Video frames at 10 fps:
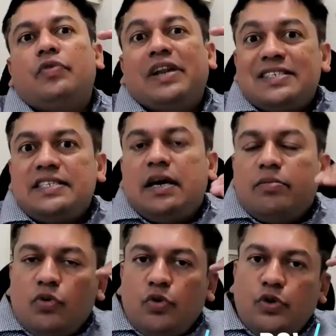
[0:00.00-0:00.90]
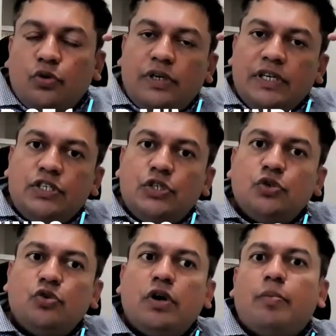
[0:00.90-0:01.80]
Wednesday, I'm going to
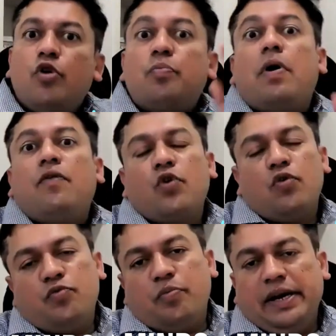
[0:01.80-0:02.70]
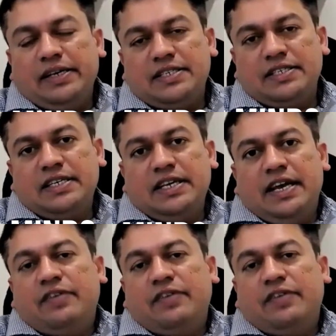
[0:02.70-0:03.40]
teach you about power of minds,